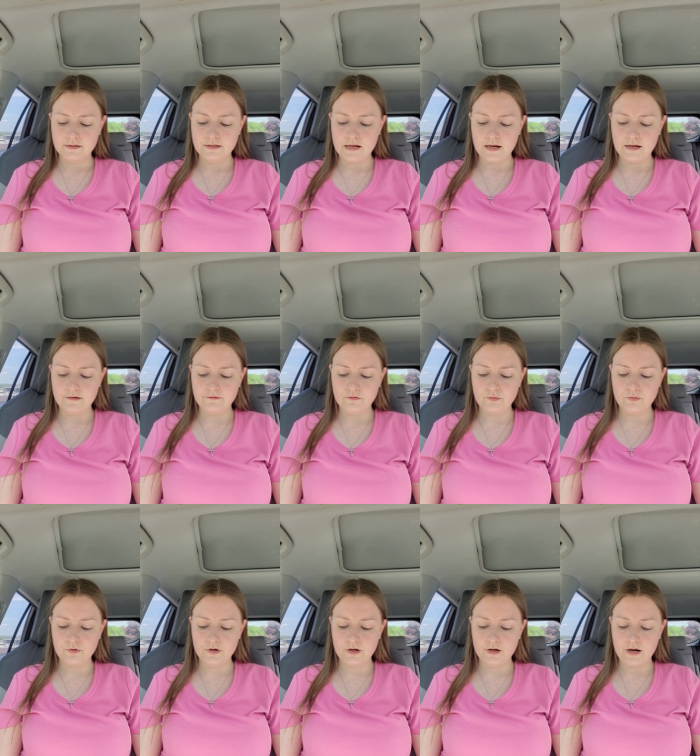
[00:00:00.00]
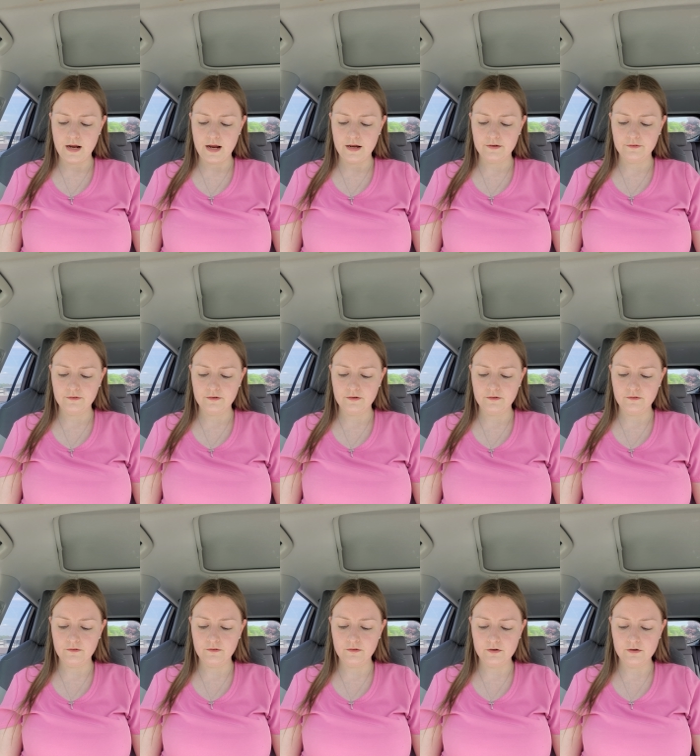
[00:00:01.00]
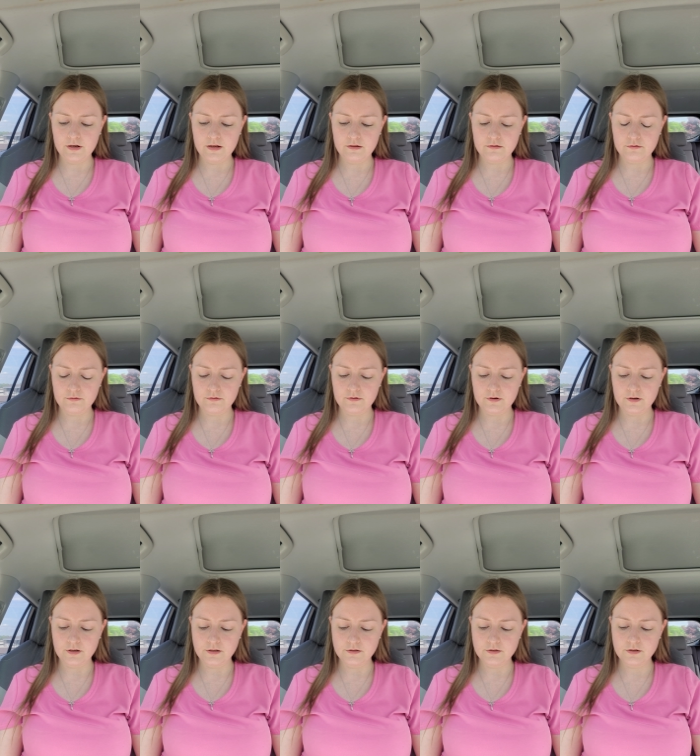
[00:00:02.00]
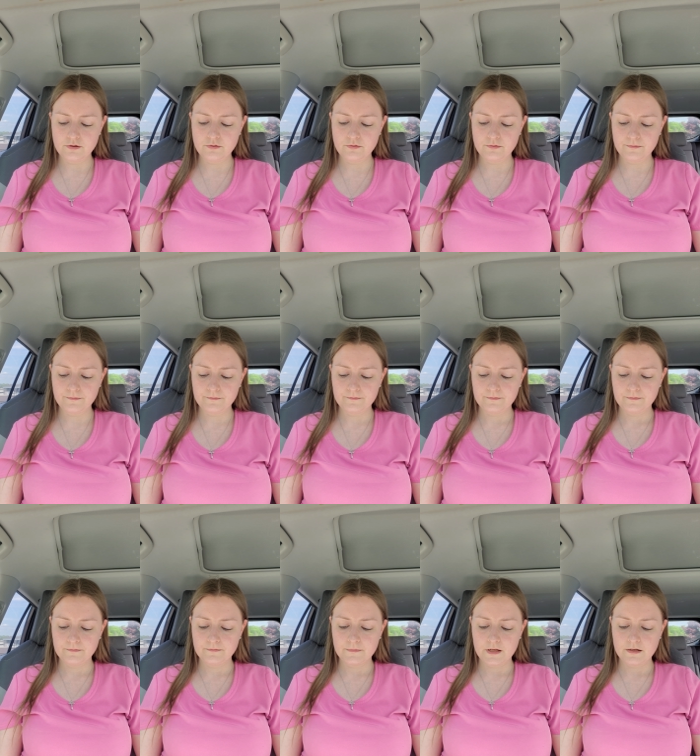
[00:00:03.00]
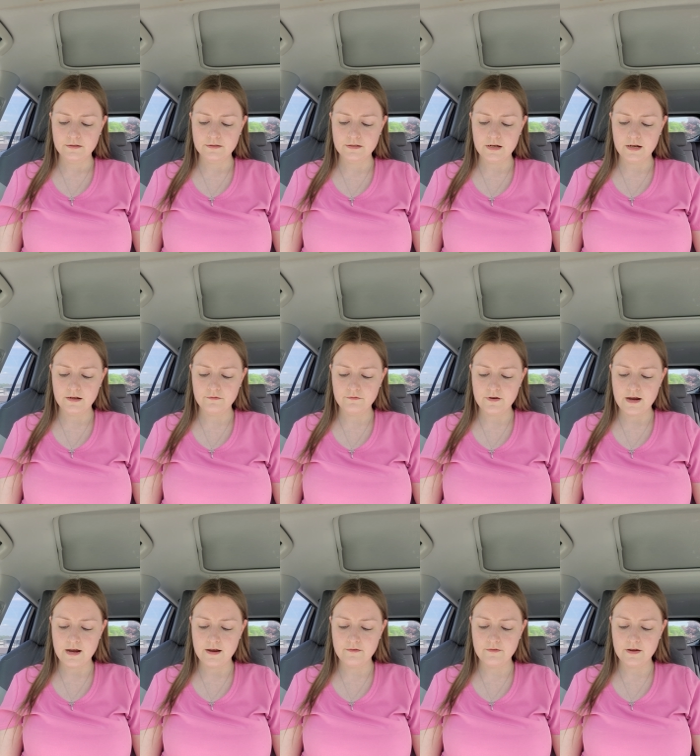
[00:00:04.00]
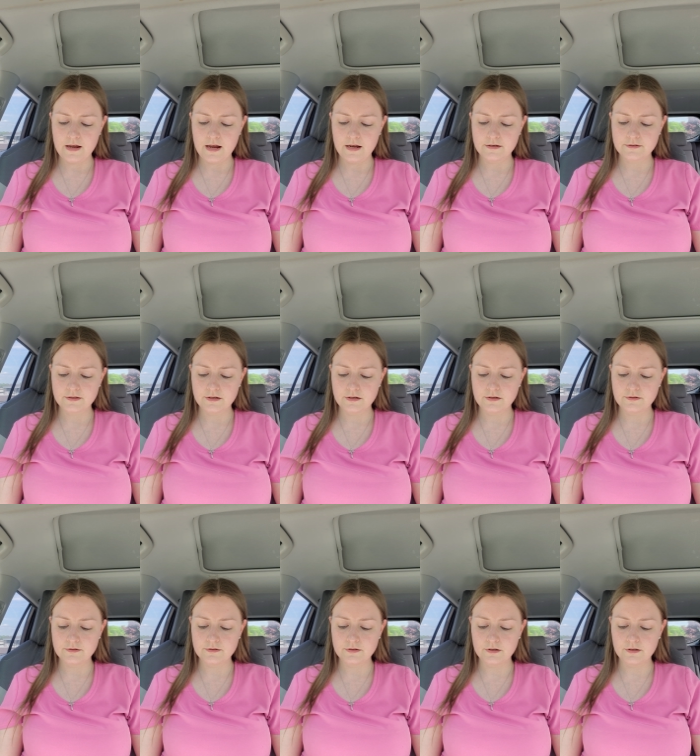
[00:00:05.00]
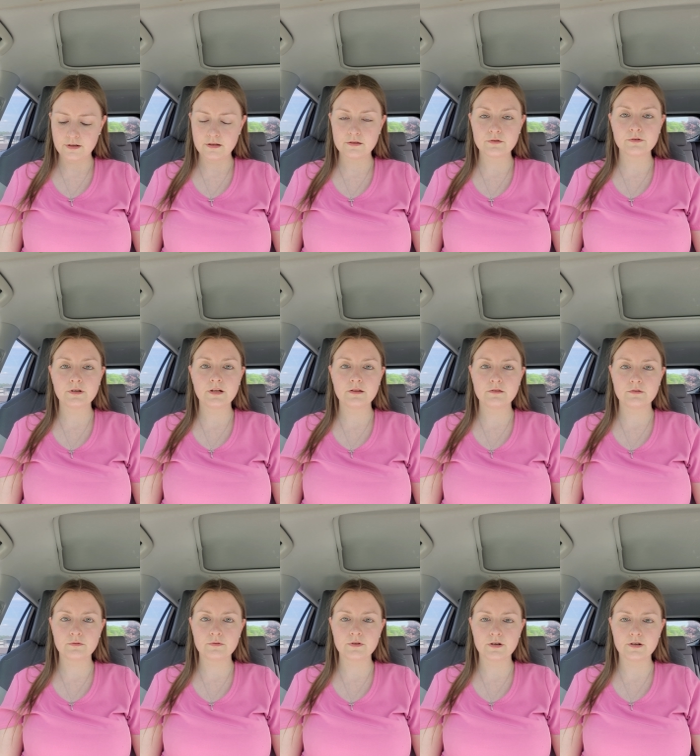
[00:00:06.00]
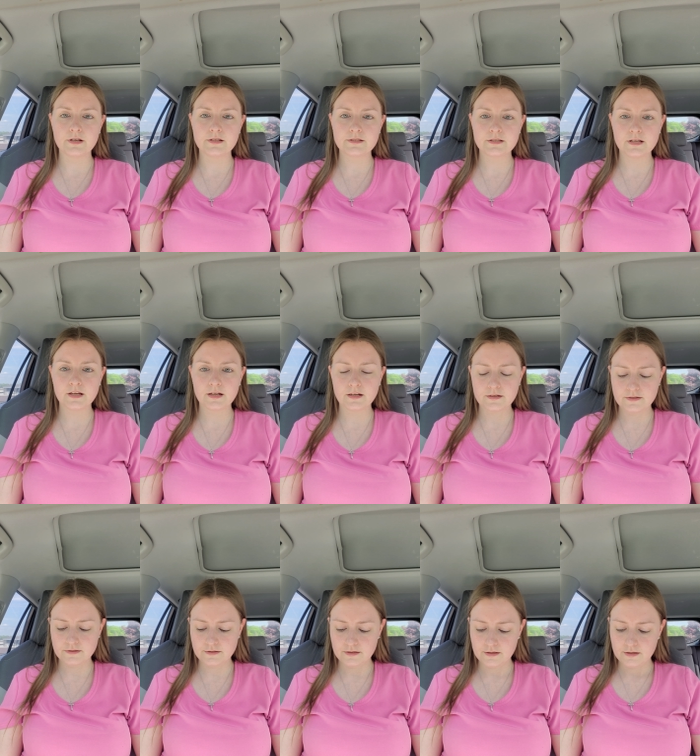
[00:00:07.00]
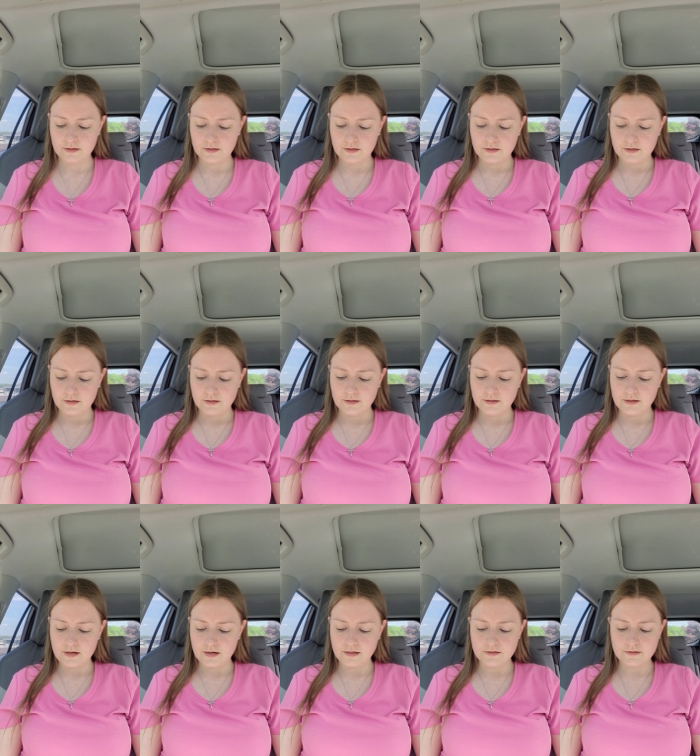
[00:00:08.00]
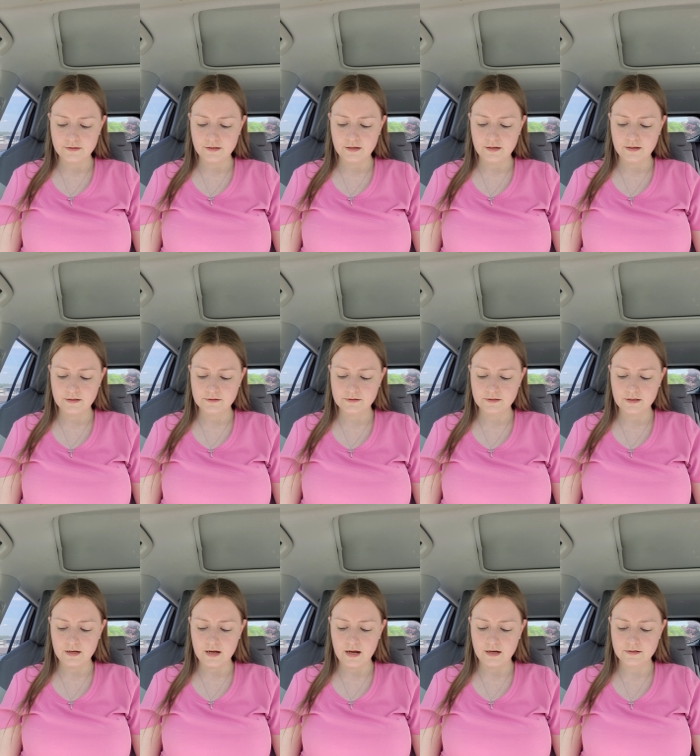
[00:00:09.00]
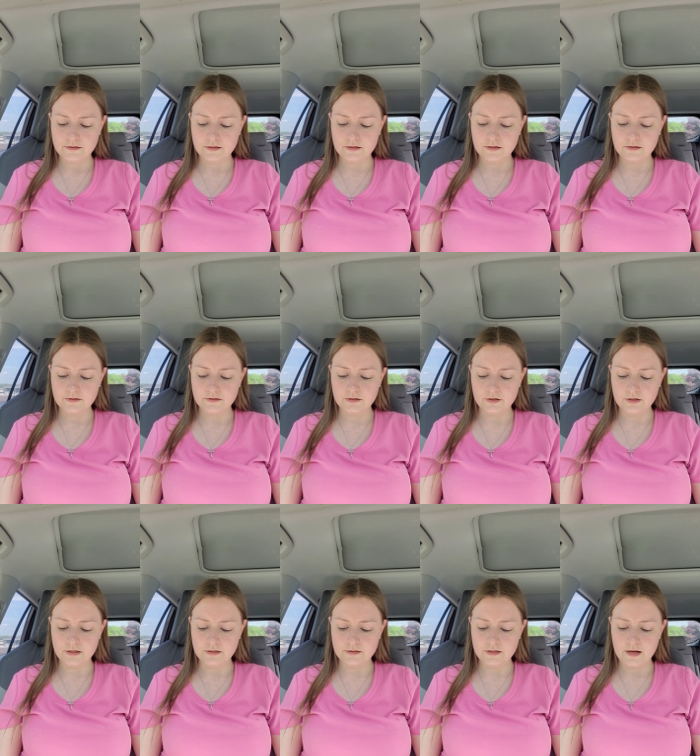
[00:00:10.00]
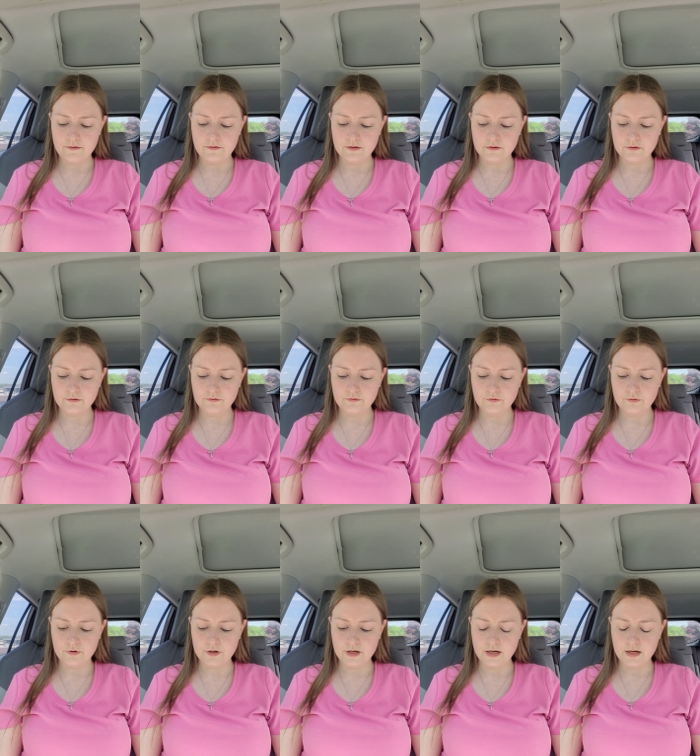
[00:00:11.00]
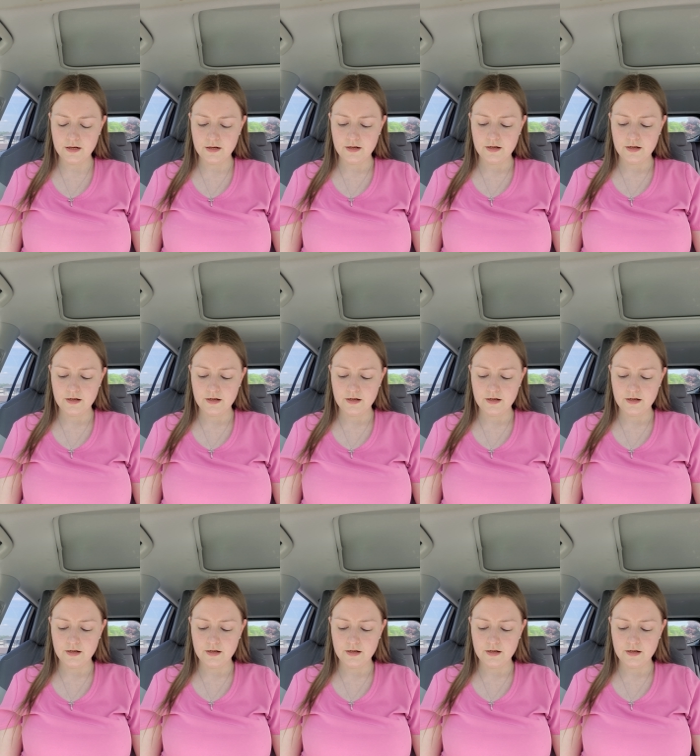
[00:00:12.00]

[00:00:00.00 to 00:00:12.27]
day 4, Exodus 30 through 32, day 5, Exodus 33 through 36, day 6, Exodus 37 through 40,